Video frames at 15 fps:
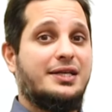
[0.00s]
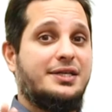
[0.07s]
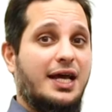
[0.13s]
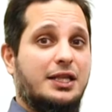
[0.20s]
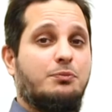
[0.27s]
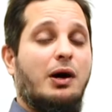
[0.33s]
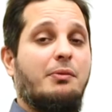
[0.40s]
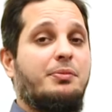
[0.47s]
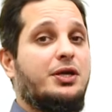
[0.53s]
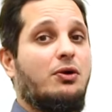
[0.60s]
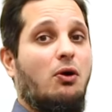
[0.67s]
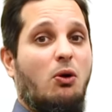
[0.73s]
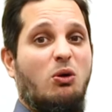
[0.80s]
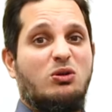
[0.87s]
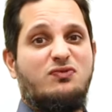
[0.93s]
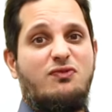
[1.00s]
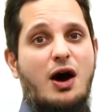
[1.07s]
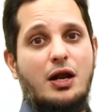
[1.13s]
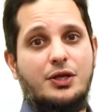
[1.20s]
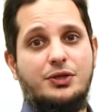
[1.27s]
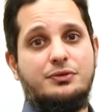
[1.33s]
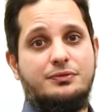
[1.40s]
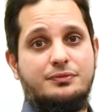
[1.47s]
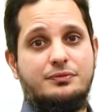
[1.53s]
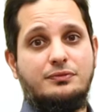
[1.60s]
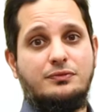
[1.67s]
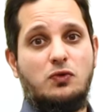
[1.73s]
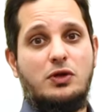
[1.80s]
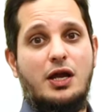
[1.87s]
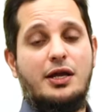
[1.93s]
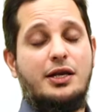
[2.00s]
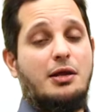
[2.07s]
that might be an old value, okay?